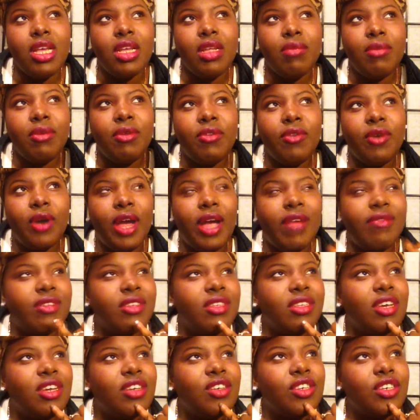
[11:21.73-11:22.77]
Before I had to
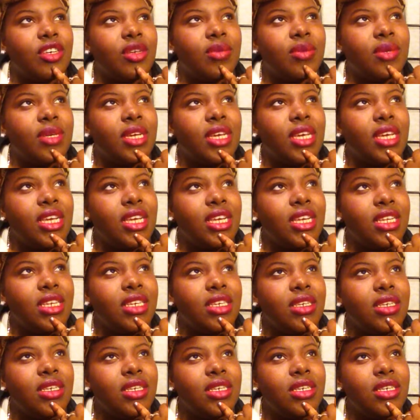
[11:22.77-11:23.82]
touch up it,
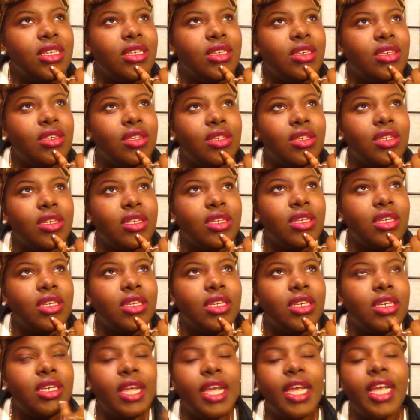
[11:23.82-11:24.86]

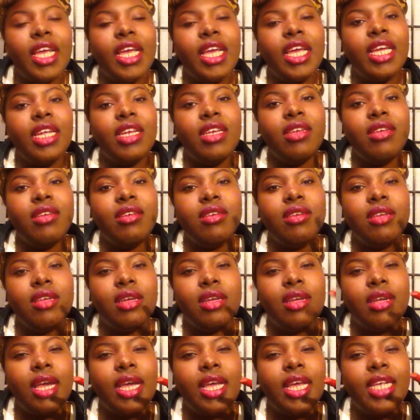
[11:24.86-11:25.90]
like, it,
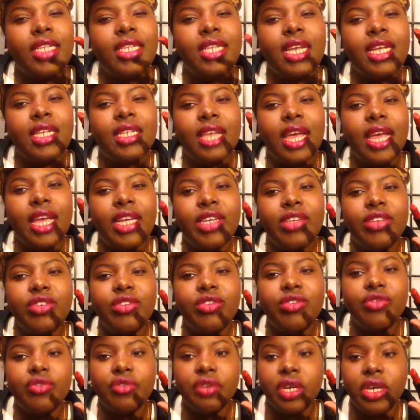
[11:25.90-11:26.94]
I guess I can
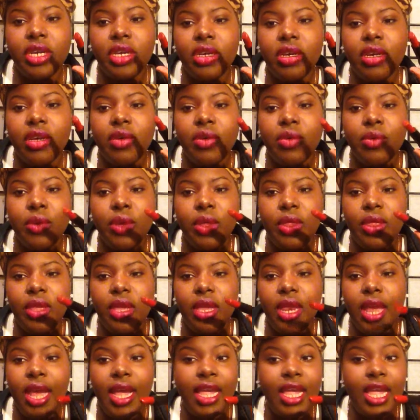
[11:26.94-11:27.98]
drink with
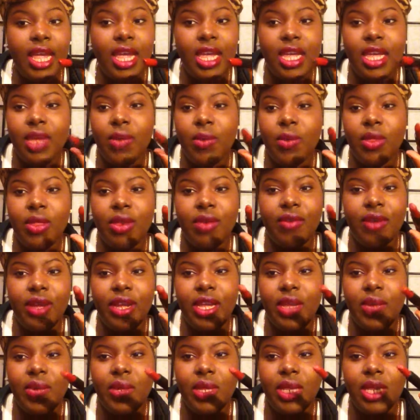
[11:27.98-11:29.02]
it. I can't eat with it. If I
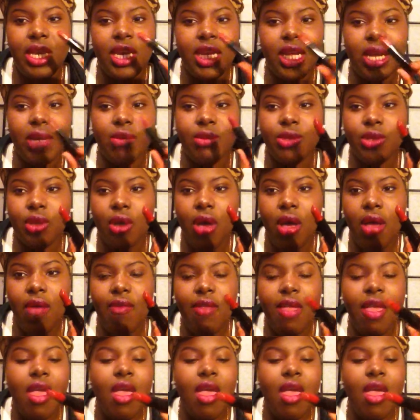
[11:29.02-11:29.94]
eat with it, it comes off.